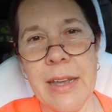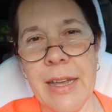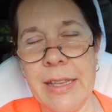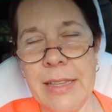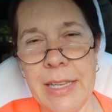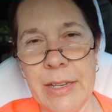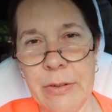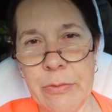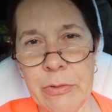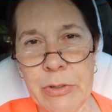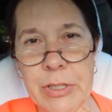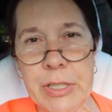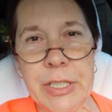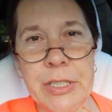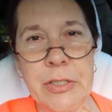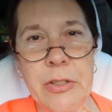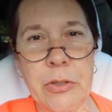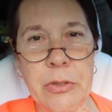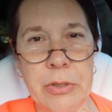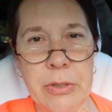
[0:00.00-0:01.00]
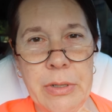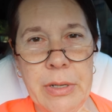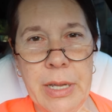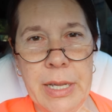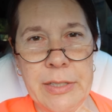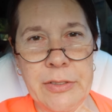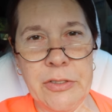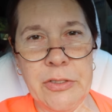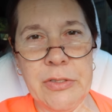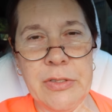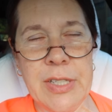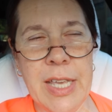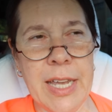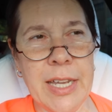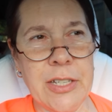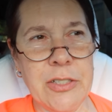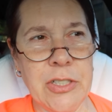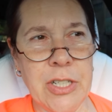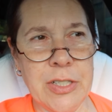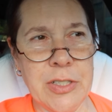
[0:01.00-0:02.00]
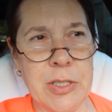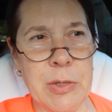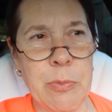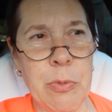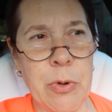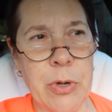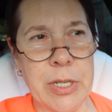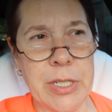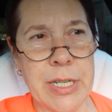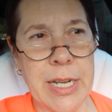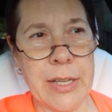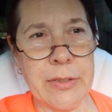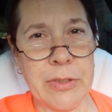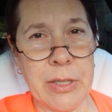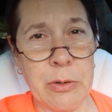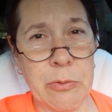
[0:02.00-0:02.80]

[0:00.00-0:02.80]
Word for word: and they really don't, as Zach and Jesse pointed out,